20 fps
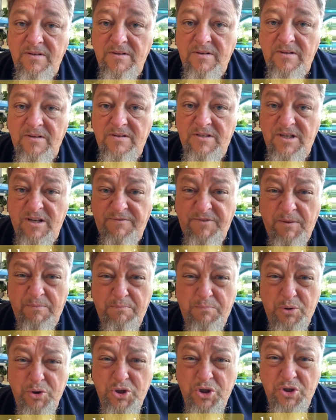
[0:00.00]
So if you
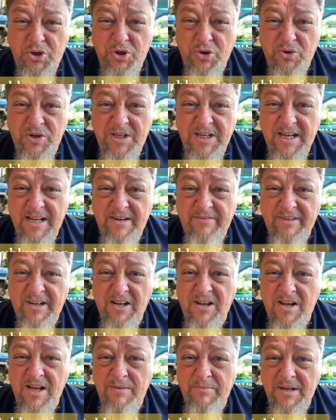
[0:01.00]
push a joint out of
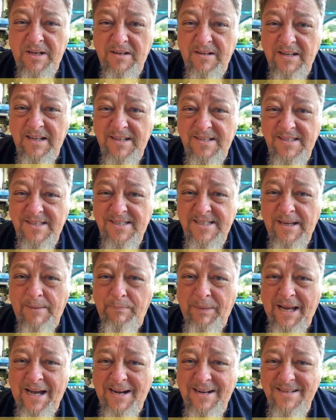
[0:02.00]
alignment, it's
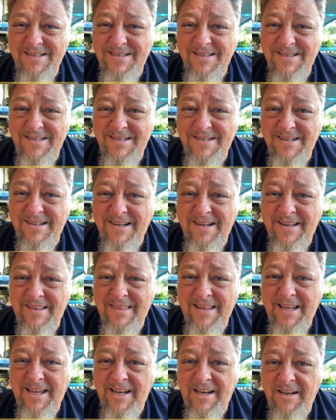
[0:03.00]
subluxed, and
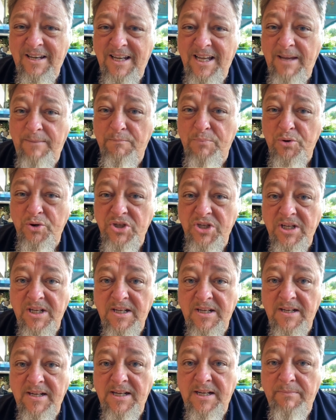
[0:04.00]
then keep pushing
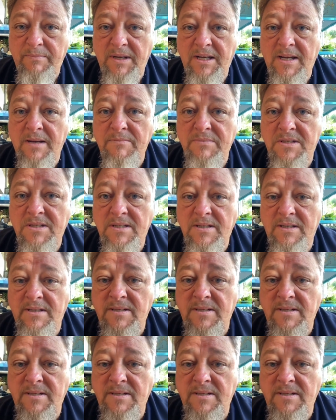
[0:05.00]
it and it becomes